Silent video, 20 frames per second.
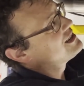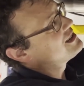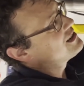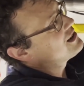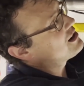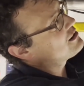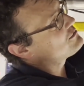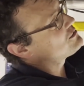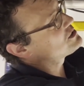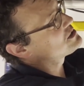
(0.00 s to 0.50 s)

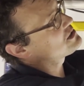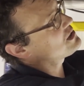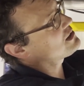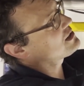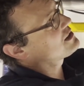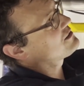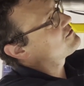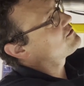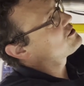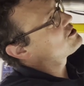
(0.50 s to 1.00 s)
Almost all
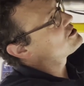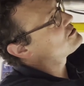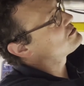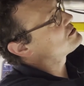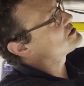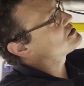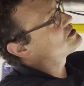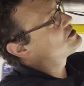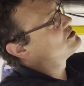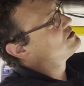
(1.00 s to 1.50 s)

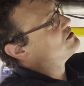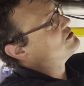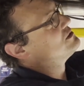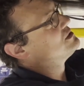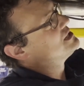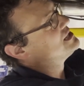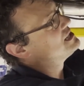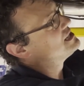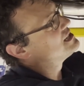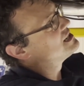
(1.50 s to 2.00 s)
convertibles do.
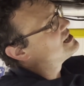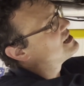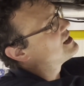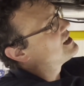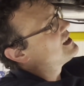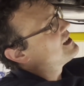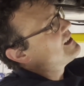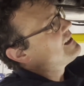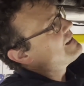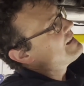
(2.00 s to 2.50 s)

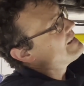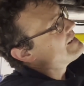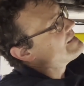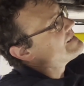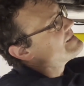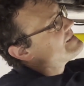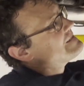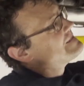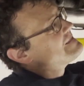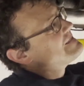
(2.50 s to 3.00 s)

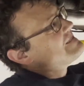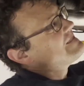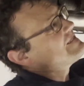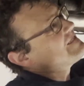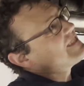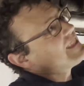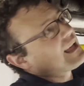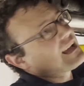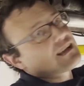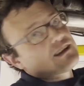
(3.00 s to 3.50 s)

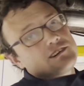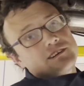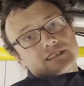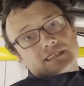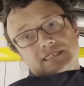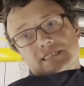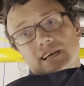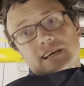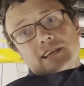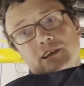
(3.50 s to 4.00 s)
I
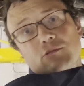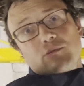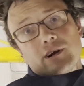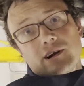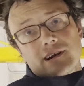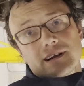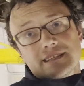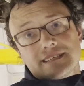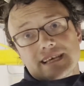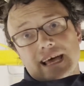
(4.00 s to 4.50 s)
couldn't tell you
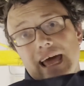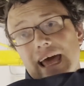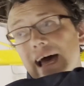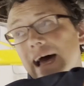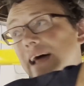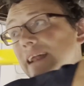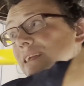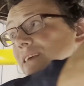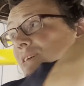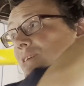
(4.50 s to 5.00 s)
where it's
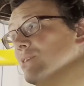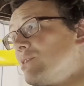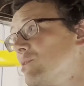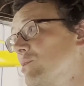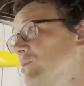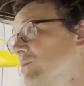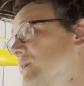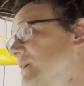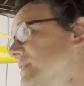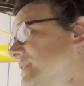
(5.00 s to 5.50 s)
at, you know.